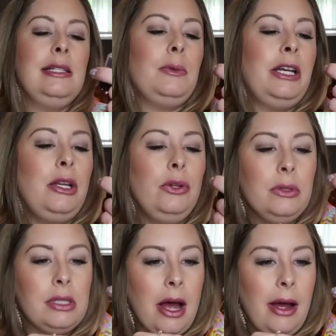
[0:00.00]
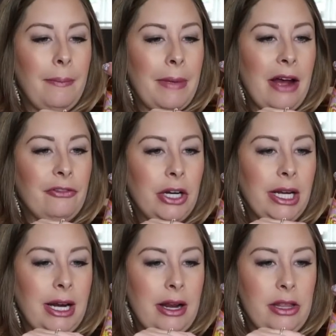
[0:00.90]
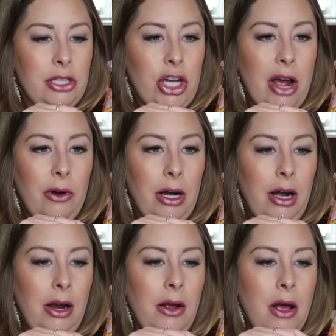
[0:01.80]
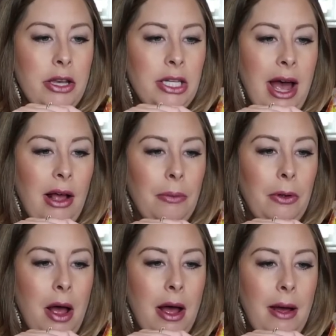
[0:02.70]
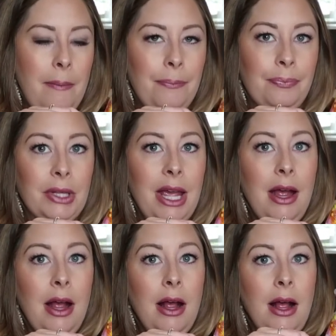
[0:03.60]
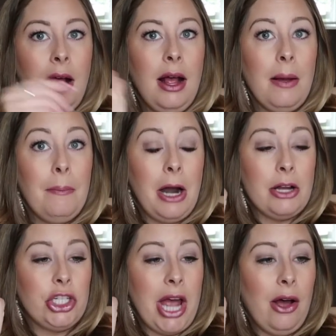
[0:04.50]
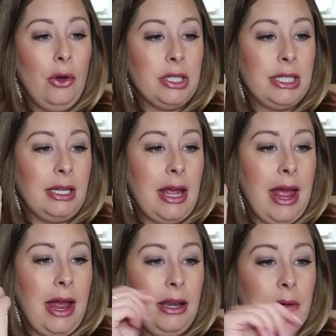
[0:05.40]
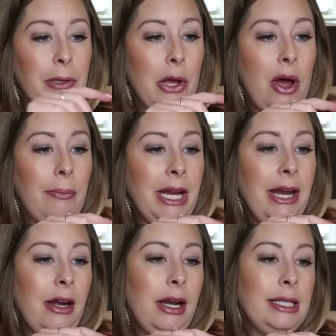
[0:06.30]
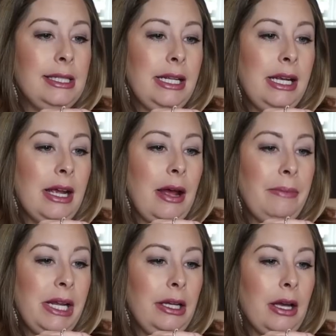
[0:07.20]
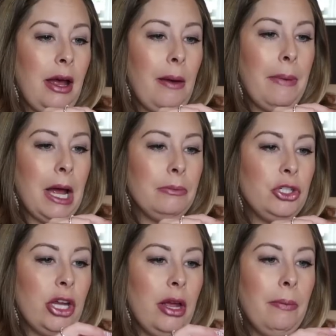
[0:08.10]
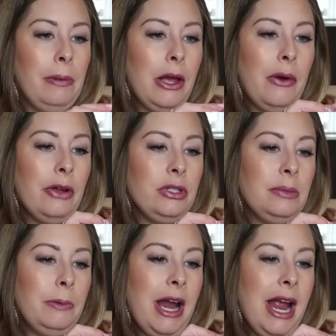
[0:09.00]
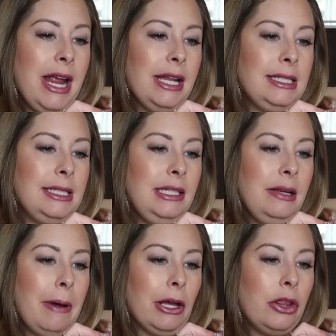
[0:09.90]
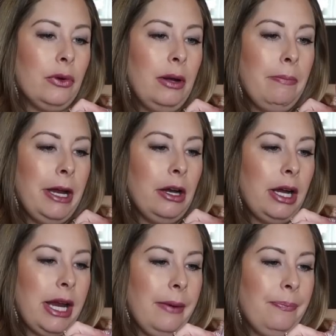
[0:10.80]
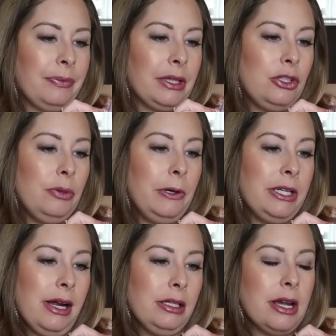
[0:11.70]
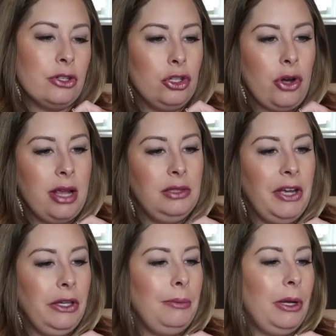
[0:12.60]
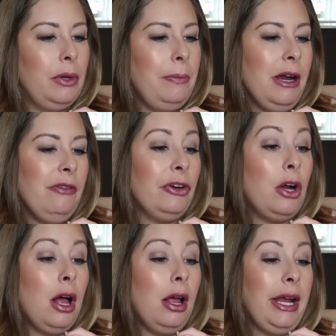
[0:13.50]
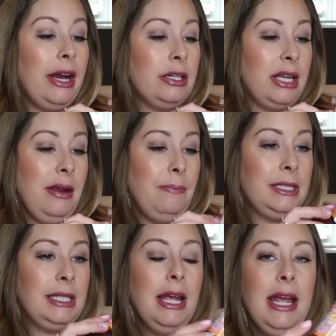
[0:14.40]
is what I use after I get out of the shower to help brush out and blow out my hair. It's the Amika Bombshell Blowout Spray. It's sea buckthorn berry to protect, texturize, volume, and repair for all hair types.